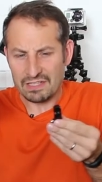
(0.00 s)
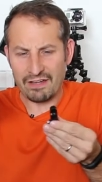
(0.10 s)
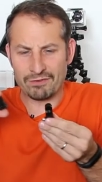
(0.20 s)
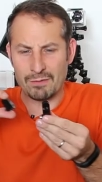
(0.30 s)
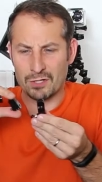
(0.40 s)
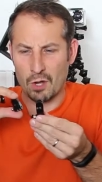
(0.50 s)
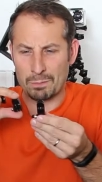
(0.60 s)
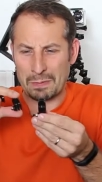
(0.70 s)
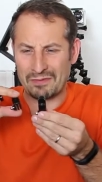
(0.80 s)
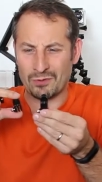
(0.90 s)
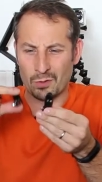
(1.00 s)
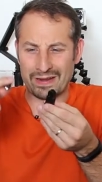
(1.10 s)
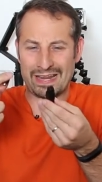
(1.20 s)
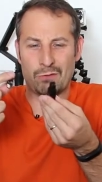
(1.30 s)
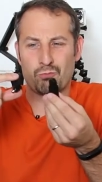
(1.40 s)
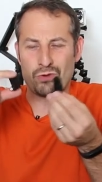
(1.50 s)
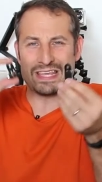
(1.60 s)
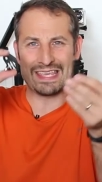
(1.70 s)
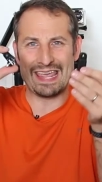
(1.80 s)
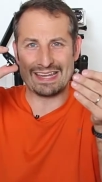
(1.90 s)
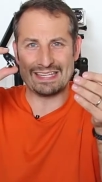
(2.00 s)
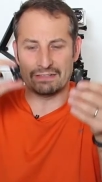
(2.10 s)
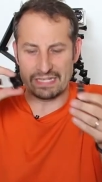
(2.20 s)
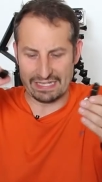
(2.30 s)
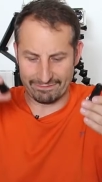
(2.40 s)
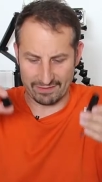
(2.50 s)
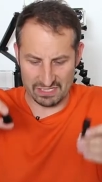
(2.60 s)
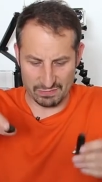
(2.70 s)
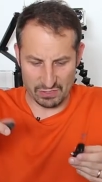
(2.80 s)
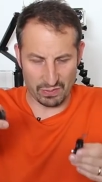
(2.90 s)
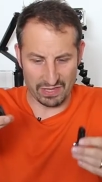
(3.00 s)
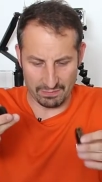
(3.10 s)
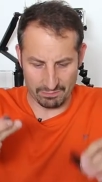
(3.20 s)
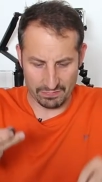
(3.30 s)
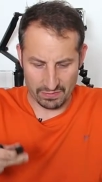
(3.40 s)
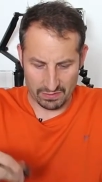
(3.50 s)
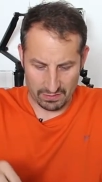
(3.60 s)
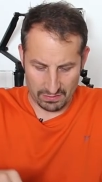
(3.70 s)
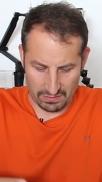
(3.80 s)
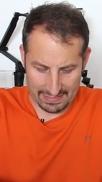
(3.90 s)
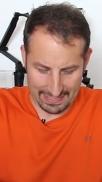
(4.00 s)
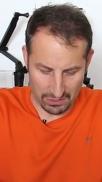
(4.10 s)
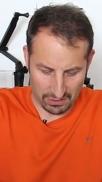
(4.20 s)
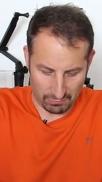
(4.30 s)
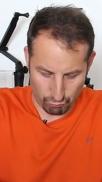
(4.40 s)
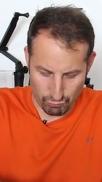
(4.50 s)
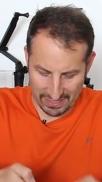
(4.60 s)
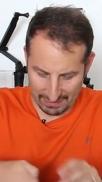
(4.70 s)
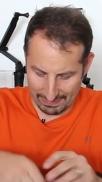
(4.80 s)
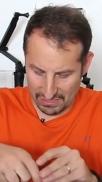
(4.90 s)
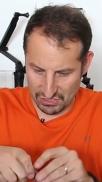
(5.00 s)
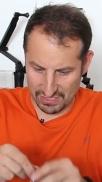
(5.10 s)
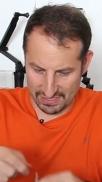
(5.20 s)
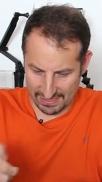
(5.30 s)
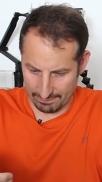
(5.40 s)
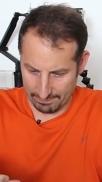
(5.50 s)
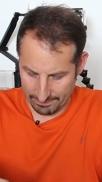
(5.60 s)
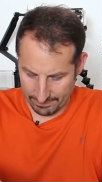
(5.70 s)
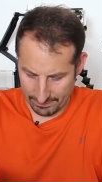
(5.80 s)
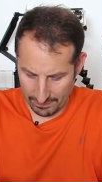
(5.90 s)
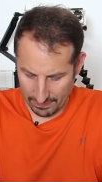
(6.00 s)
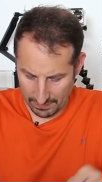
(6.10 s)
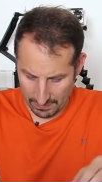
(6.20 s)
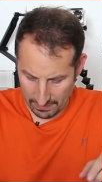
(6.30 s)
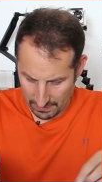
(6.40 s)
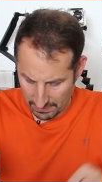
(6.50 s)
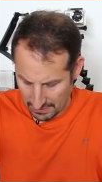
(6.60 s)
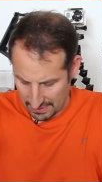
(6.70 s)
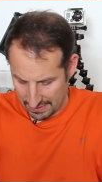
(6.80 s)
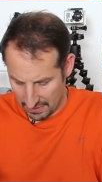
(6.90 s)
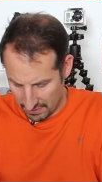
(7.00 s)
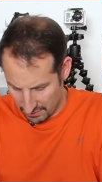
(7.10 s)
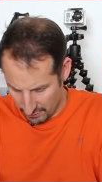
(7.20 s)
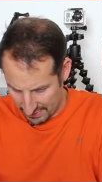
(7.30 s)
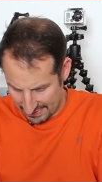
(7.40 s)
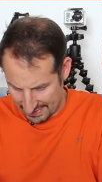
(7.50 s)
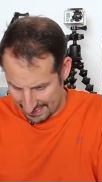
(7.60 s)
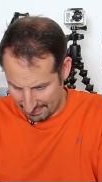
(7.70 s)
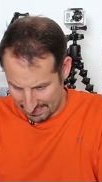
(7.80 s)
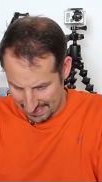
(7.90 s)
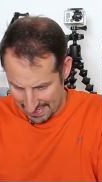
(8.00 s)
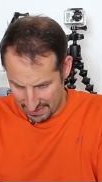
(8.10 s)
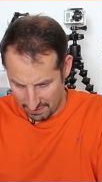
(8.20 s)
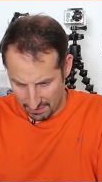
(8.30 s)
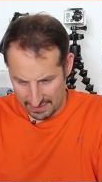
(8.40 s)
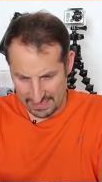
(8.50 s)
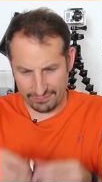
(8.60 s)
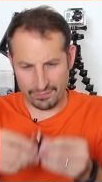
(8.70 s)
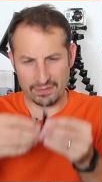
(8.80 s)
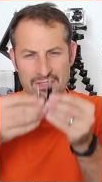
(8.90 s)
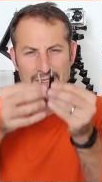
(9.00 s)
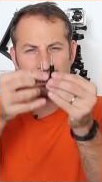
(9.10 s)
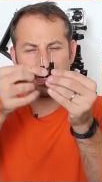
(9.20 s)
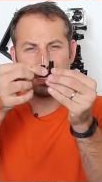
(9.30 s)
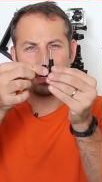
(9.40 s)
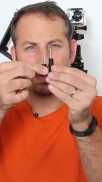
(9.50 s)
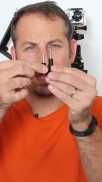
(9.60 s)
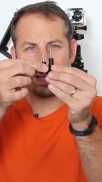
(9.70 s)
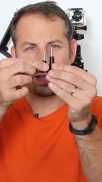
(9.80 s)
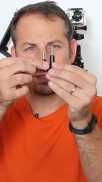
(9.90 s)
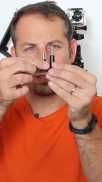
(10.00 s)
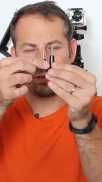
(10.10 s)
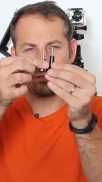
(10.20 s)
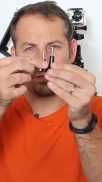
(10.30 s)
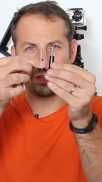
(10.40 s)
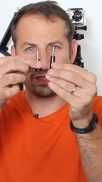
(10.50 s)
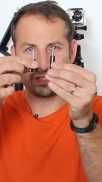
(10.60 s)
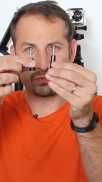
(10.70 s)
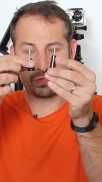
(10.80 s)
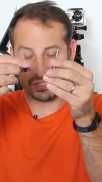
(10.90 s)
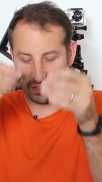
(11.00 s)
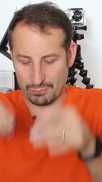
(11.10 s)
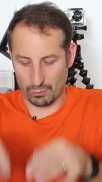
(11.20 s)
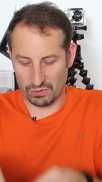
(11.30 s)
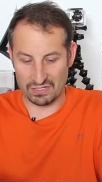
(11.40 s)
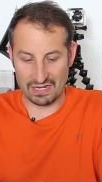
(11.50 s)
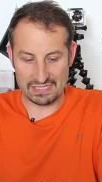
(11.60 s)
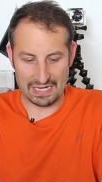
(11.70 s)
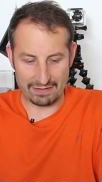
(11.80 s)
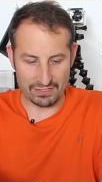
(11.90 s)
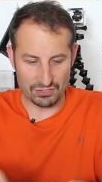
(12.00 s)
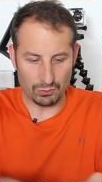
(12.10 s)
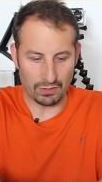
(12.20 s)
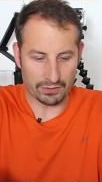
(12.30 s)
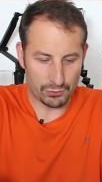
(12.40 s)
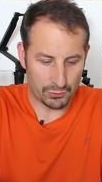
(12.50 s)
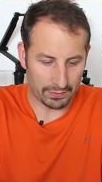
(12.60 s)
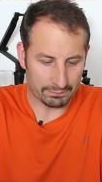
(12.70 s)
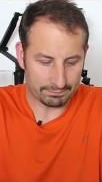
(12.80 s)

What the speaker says: from GoPro before and I really can't tell any difference between them. They look really much the same. Although it seems like there are different lengths of these, which is important not to have it too long or too short.